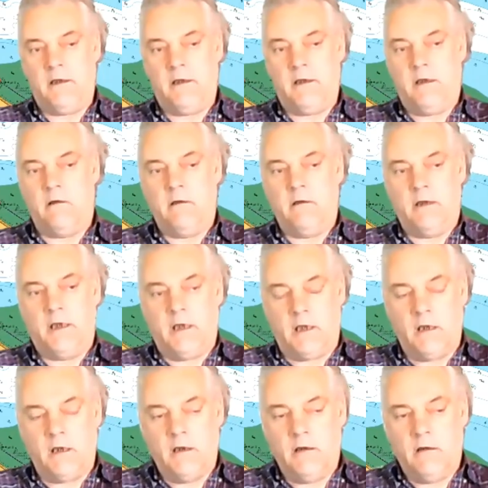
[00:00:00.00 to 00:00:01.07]
don't need.
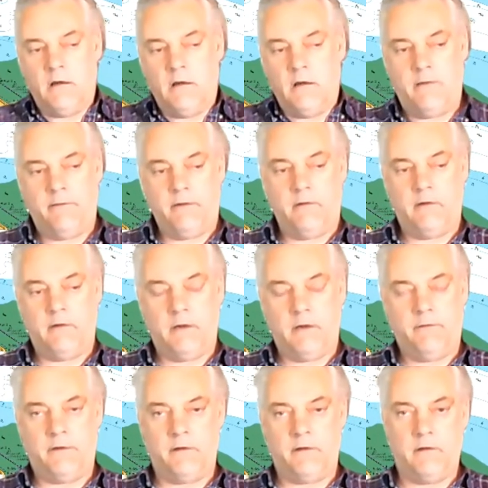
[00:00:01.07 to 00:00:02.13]
If
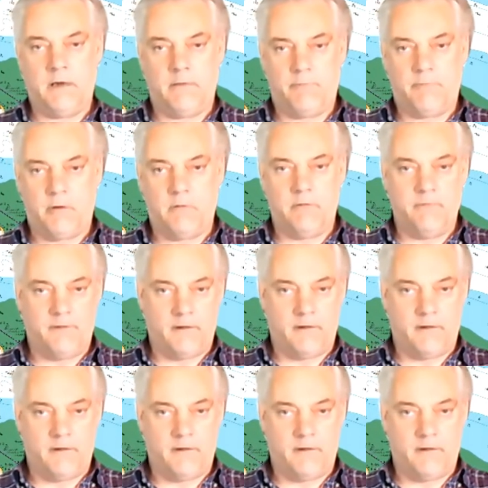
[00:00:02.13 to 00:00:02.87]
you do get problems,